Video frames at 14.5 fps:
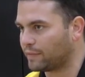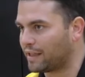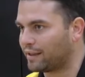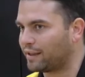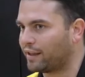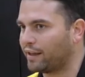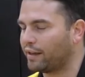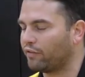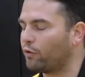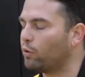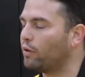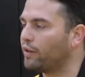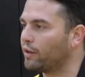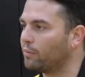see a
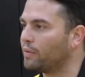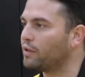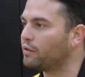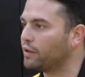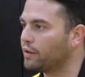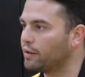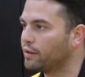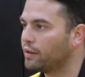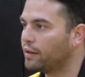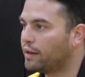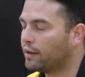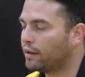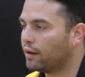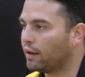few of them this year
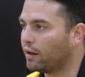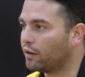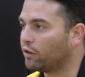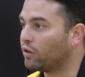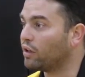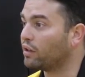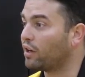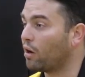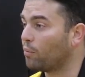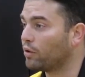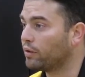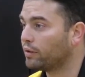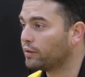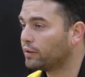during the
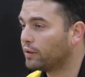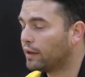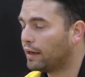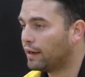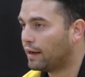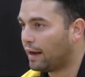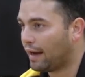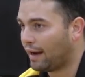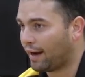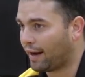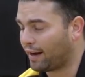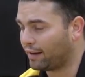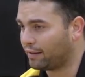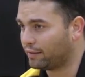summer,
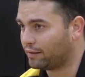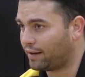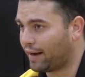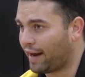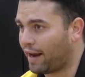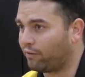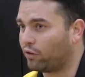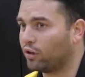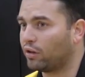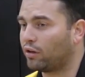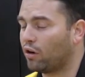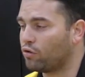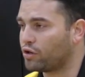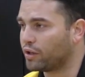and they have good
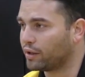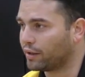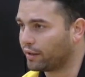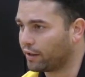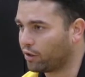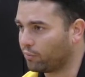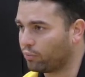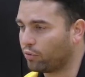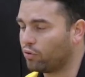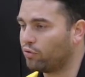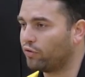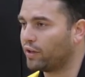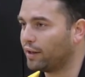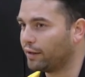coaches, and they're
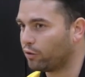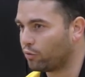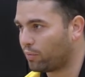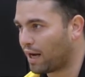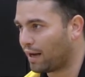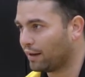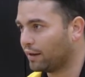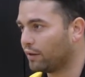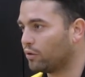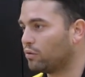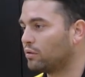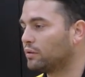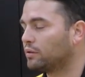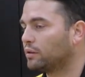improving little by
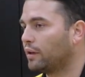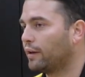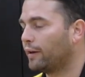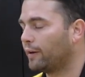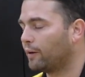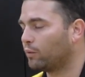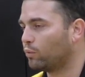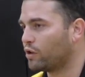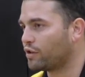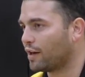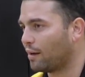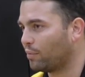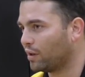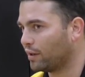little, which
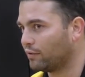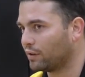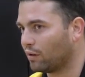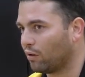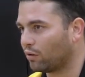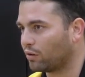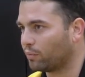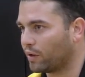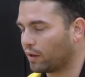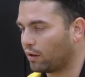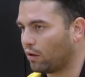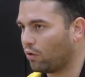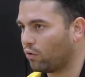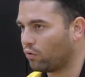I believe is the ultimate
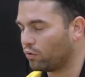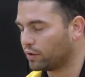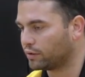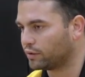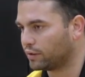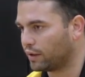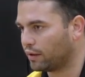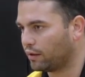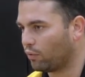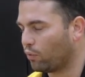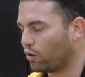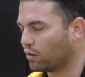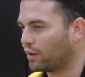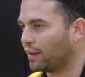goal, is to
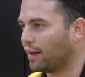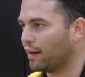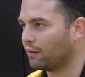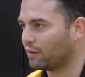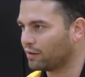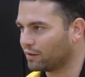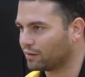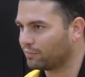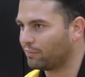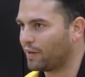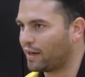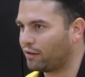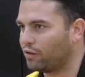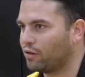work together and just
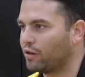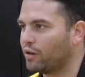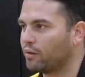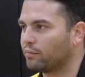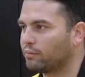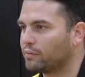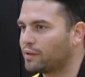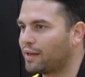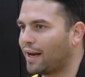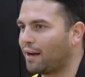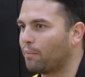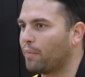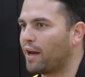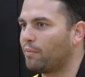make sure you're
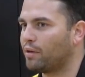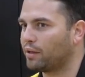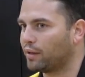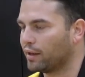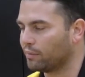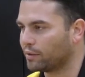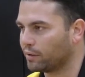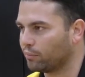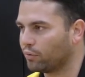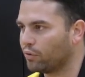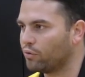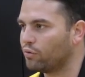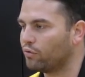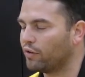taking baby steps,
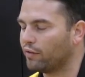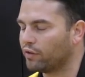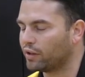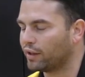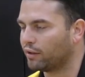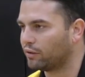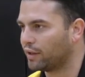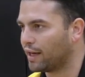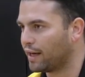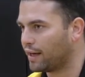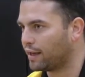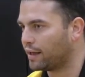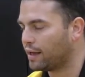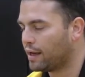improve every single
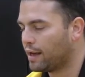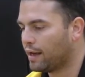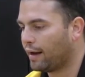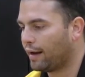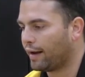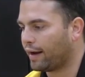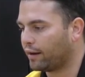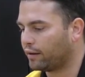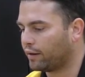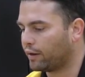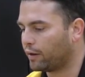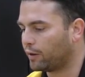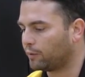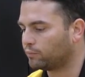day. And
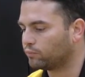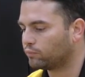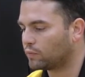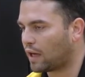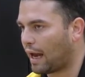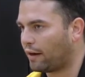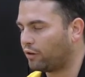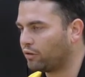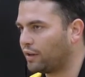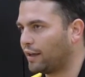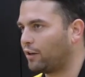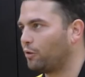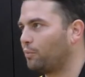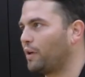I do
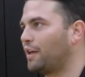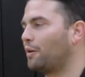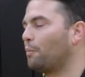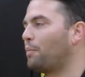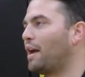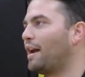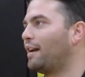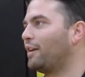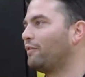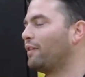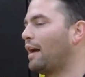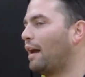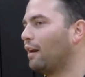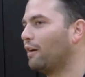think it'll be
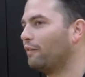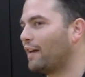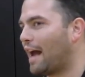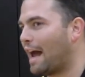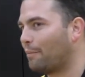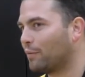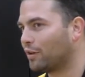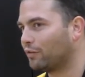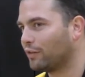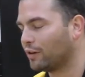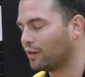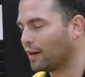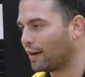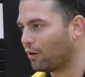competitive. I love the
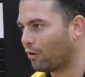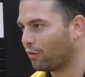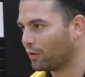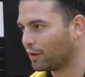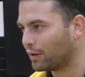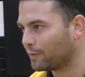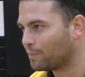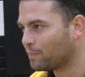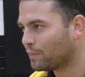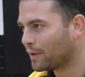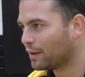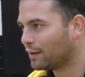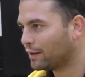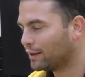atmosphere at all the
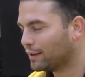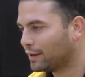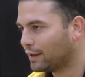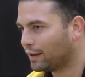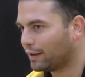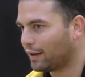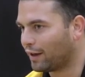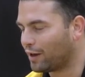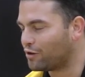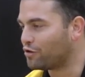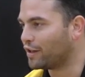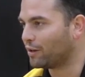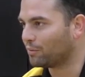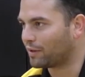
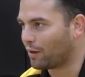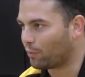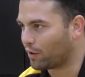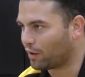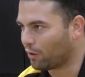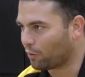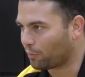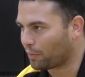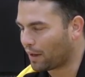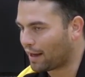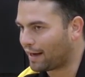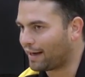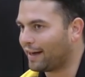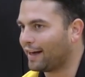gyms that we go
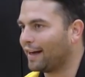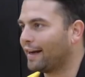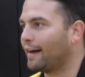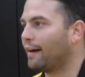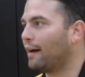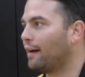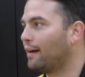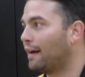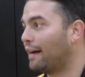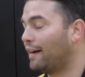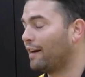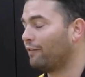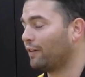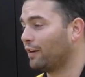play in, and I
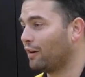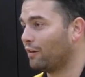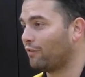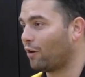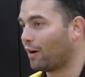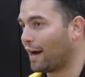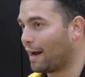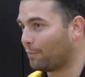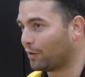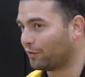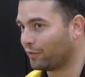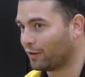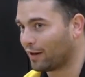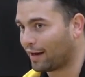definitely love our
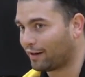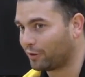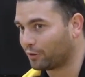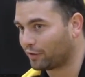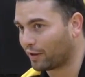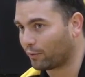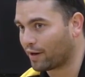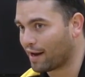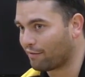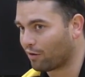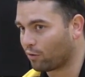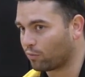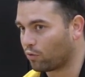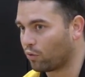atmosphere. I do think we have
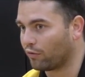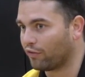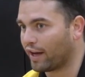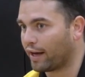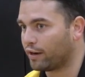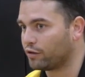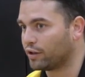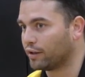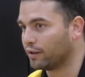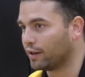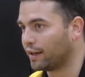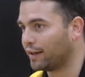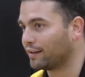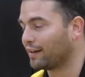home court advantage
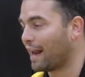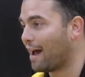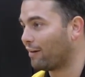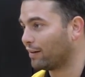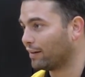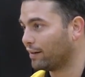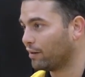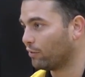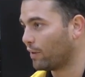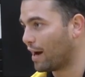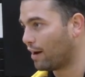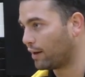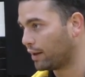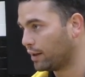here. It gets loud in here,
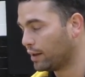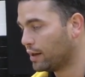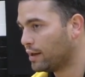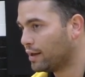rowdy,